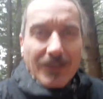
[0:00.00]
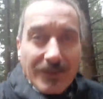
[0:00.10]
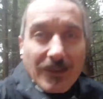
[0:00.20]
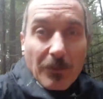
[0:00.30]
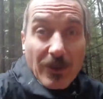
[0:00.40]

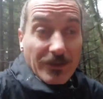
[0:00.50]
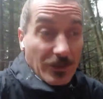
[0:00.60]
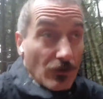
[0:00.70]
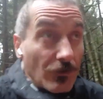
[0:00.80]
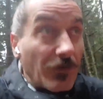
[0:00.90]
The ability
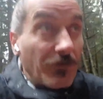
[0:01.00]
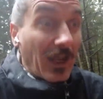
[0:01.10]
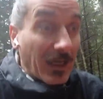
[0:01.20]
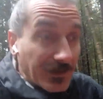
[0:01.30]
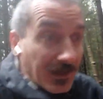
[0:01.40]
to
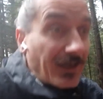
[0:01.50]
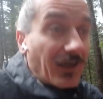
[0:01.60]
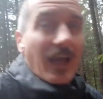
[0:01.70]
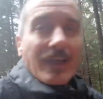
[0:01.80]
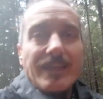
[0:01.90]
reflect,
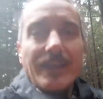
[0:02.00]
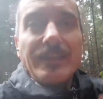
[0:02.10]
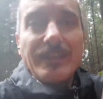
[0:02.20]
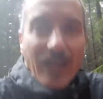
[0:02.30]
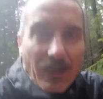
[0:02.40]
analyze, and
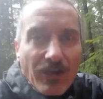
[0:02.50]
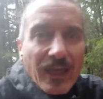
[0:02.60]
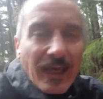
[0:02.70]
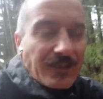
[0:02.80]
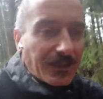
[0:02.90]

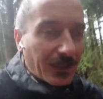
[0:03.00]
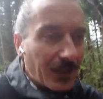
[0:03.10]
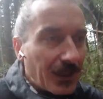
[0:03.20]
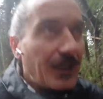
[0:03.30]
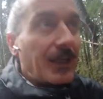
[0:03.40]
interrogate
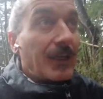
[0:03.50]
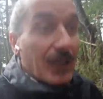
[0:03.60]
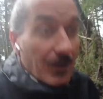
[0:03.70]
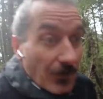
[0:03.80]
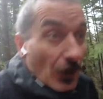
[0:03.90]

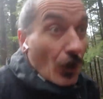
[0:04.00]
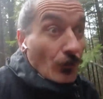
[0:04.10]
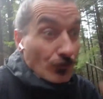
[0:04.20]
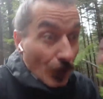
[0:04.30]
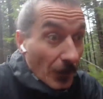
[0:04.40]
even our own
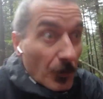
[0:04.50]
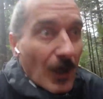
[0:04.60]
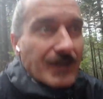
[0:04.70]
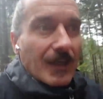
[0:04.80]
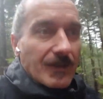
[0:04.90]
thought
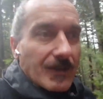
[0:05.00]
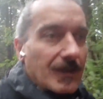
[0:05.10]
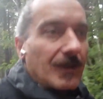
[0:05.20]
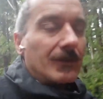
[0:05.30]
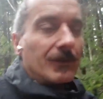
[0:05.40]

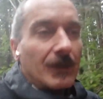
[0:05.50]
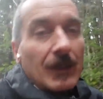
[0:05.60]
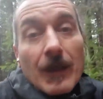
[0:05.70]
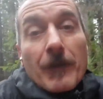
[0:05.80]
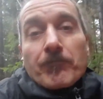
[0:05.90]
processes
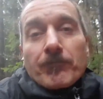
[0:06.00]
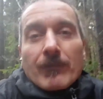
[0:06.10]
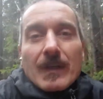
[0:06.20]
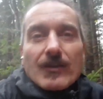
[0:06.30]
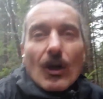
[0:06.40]

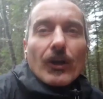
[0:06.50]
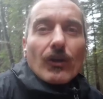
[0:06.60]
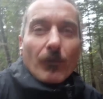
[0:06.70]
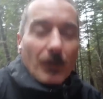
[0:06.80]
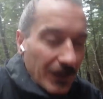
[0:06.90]
is
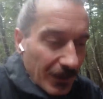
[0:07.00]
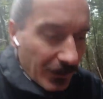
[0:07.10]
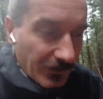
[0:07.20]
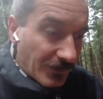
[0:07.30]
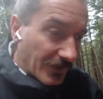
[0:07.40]

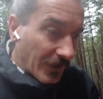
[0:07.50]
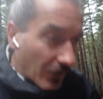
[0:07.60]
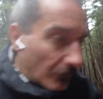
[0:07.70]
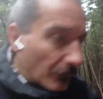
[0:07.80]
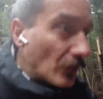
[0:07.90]
arguably the
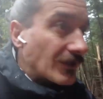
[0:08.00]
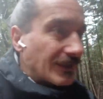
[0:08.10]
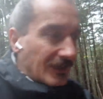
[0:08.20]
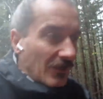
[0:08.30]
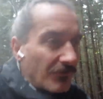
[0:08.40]
single
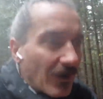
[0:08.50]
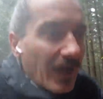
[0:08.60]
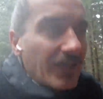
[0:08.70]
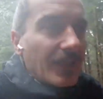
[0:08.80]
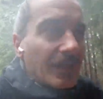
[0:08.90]
most
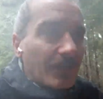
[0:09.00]
defining